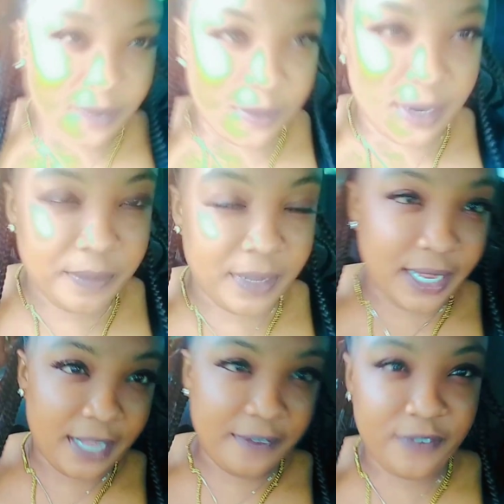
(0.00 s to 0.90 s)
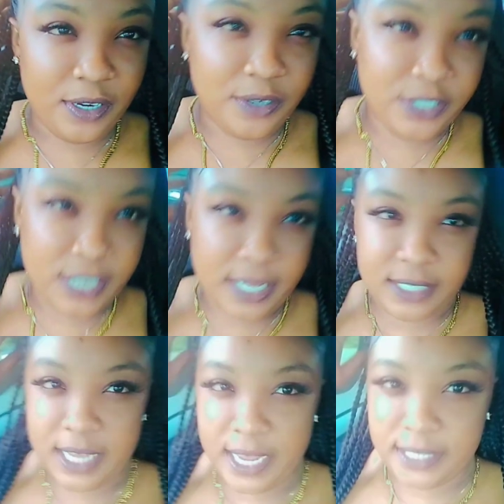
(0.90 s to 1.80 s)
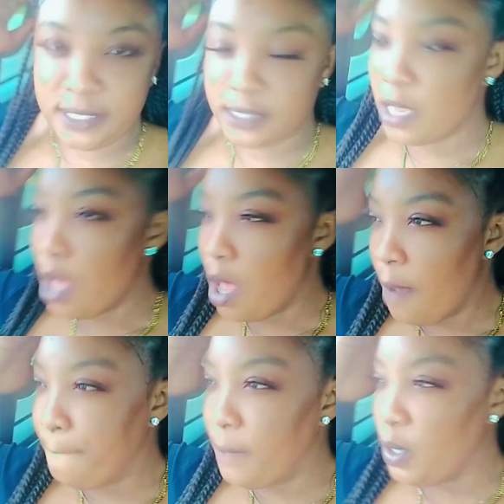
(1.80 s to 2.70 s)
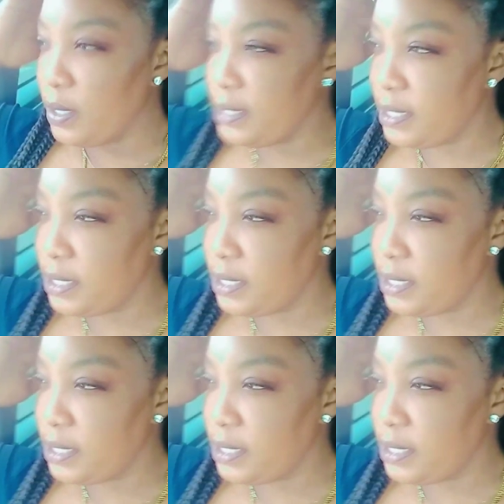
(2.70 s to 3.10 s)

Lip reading: what I'm gonna get for lunch as yet, but